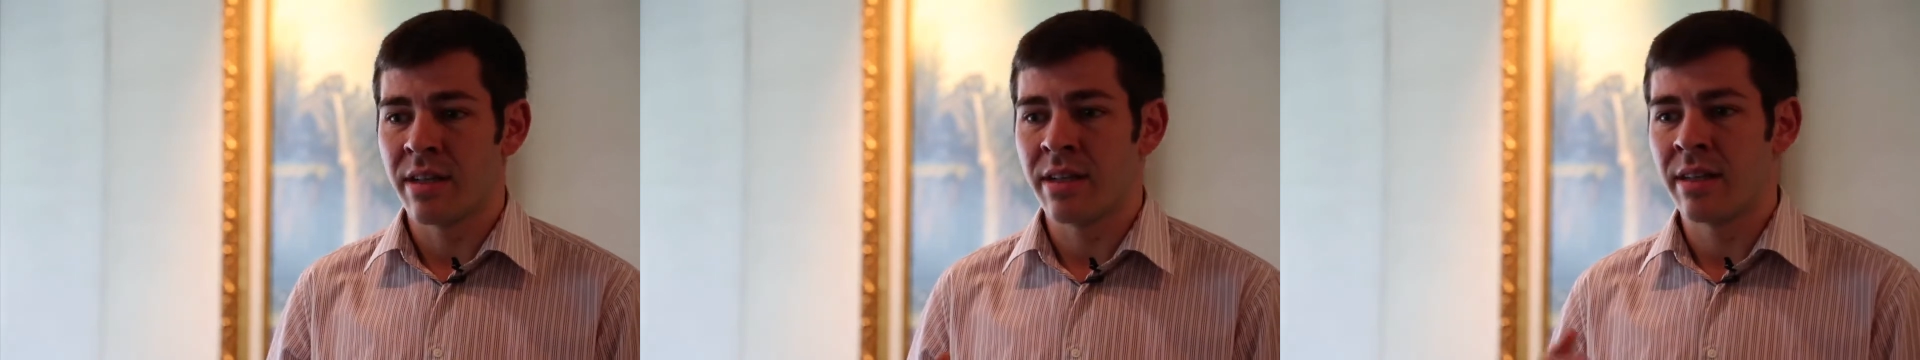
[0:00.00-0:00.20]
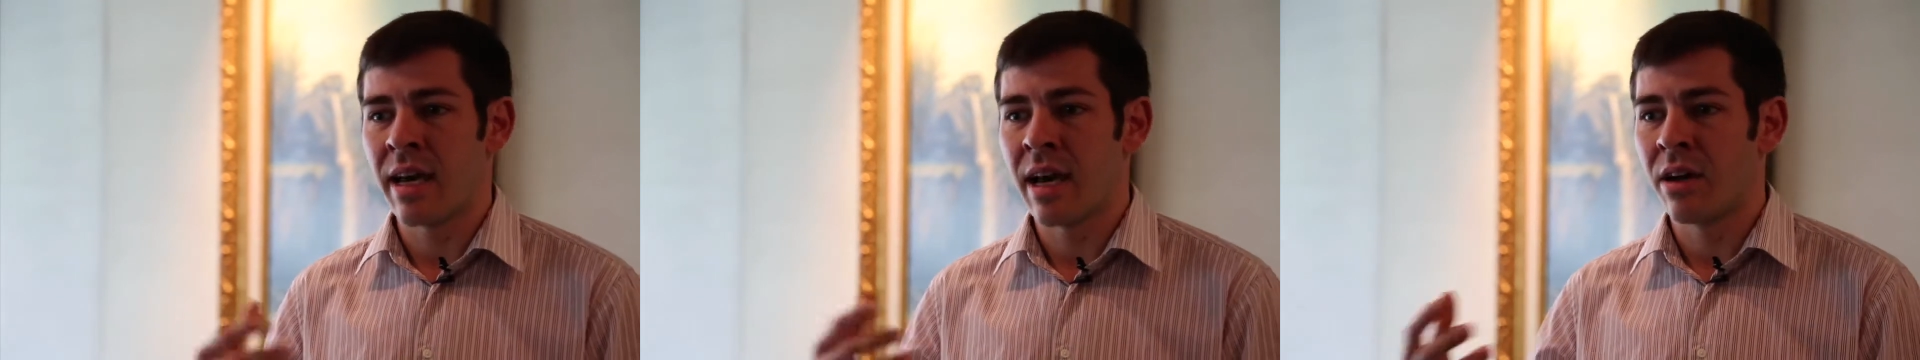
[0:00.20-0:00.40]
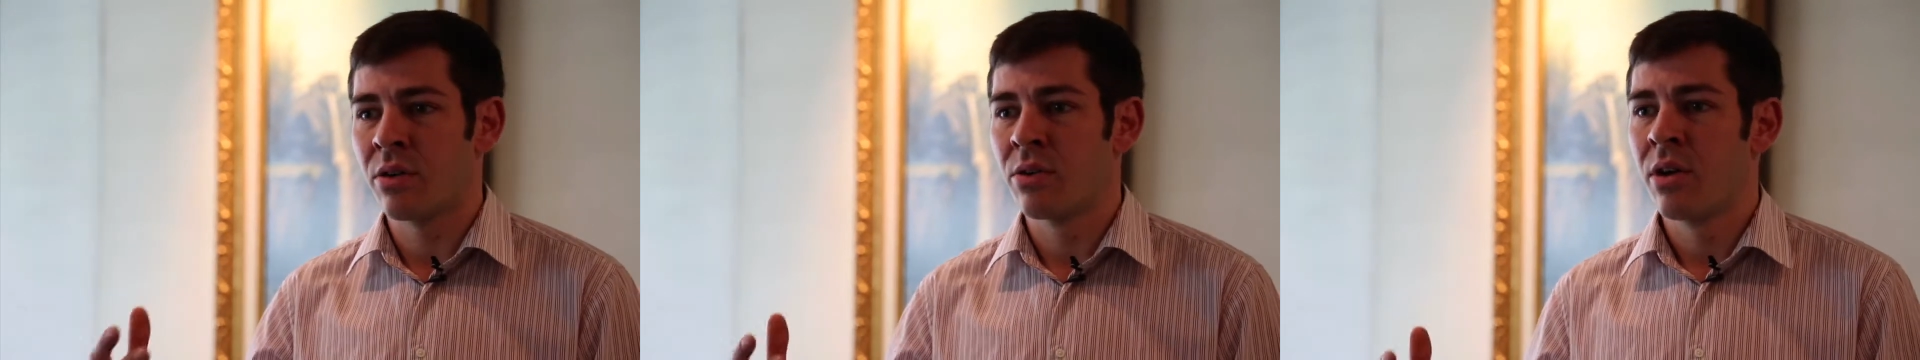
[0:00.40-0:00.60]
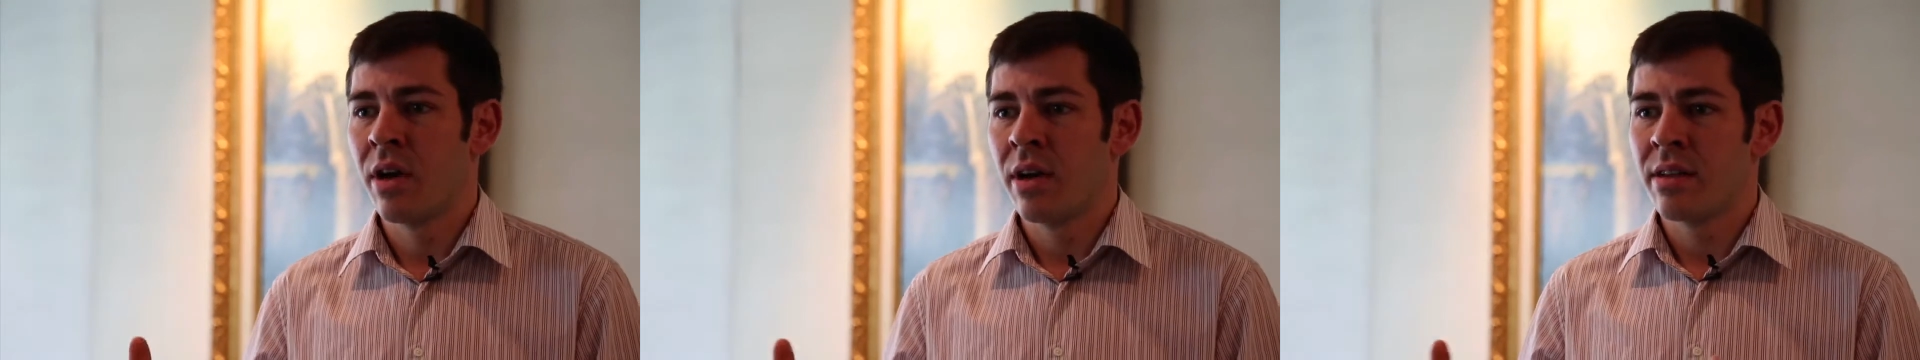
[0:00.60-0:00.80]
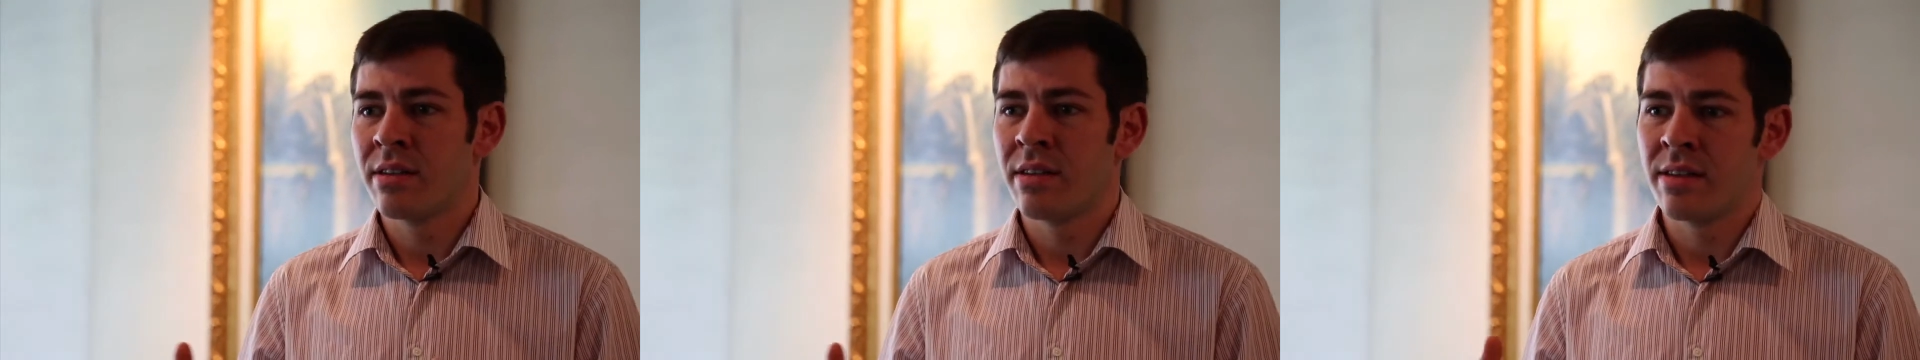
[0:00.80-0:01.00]
And now,
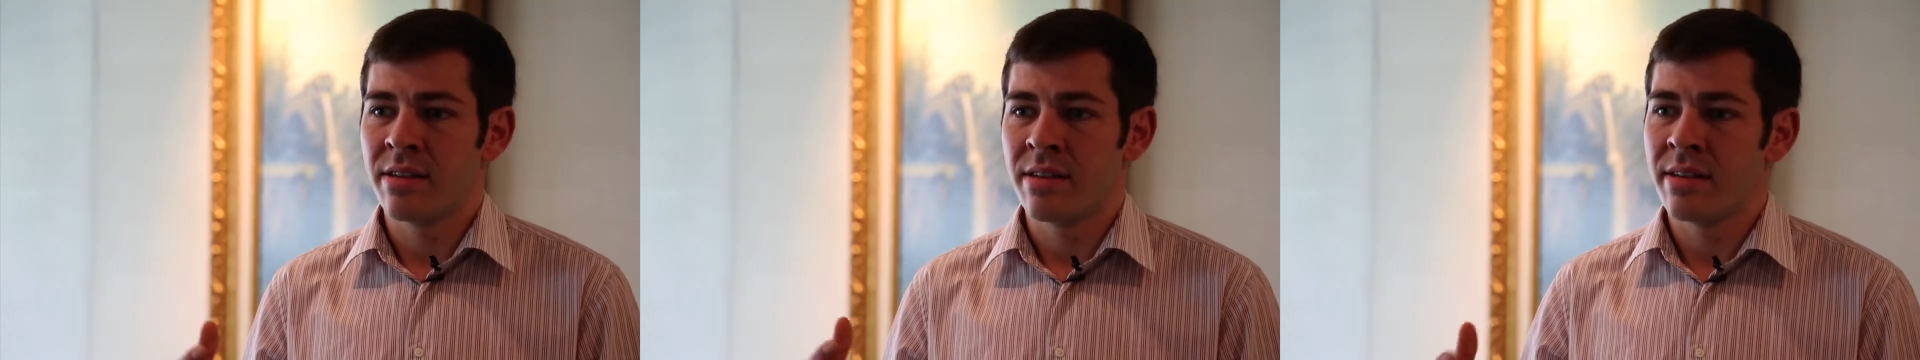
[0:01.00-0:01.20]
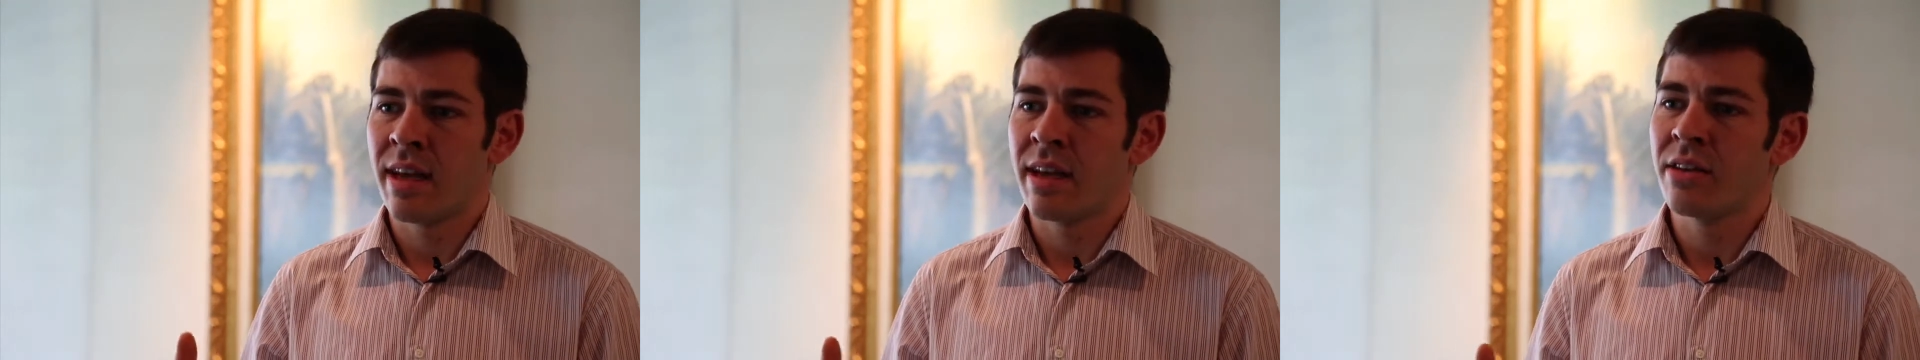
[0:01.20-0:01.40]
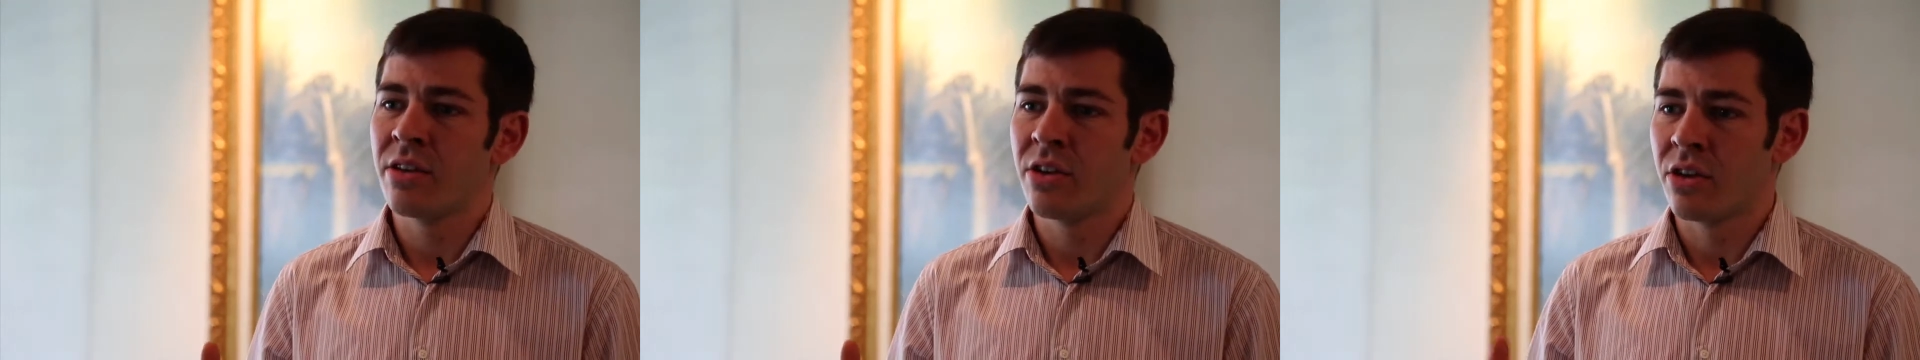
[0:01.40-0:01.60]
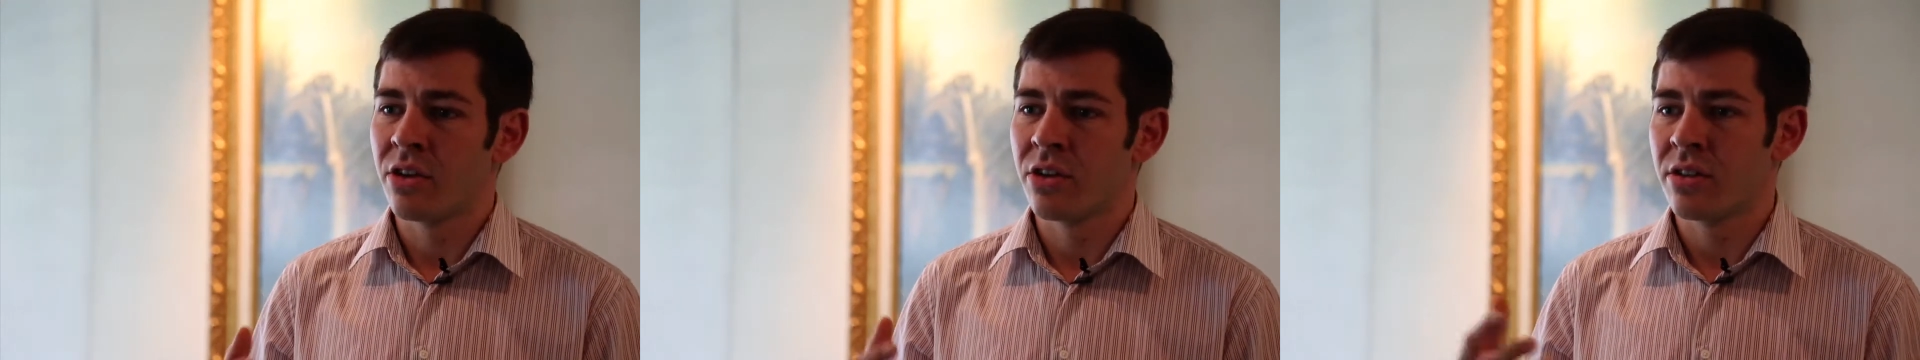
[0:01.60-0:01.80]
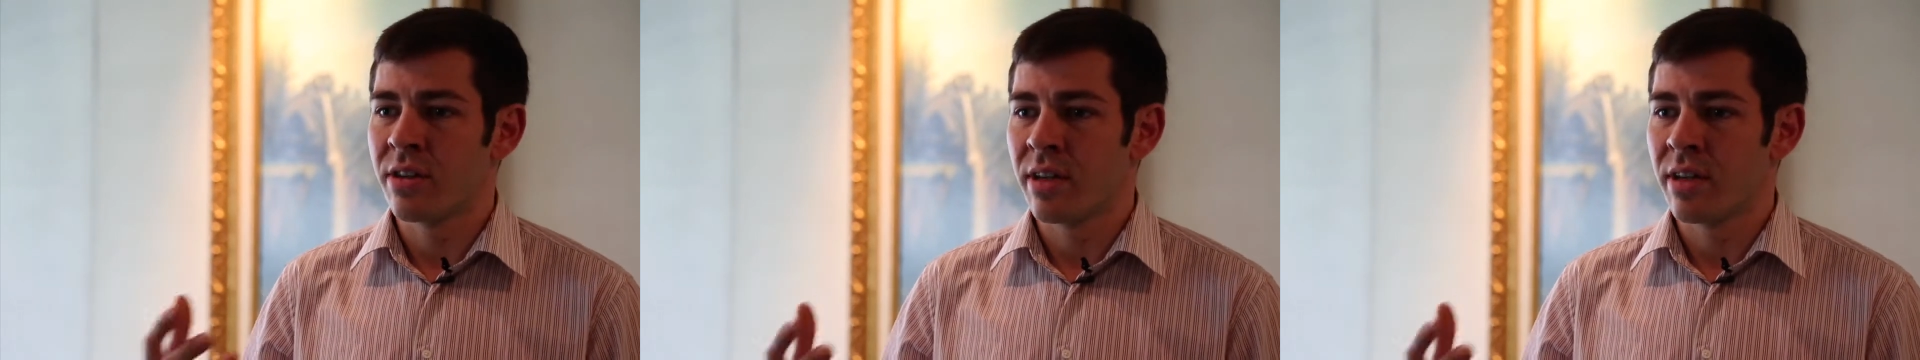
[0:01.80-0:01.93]
since 10 years,